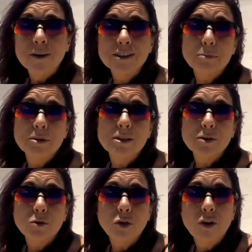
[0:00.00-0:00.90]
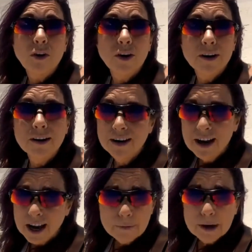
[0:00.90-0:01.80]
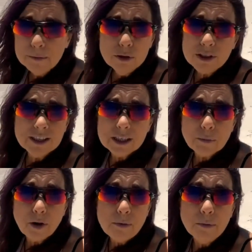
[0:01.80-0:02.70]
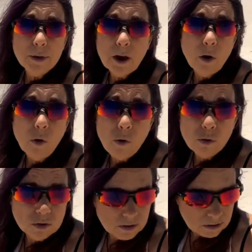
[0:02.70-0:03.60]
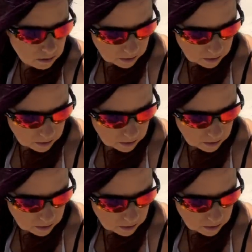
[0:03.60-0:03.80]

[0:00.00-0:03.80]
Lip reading: It's been so long, and my music is probably old.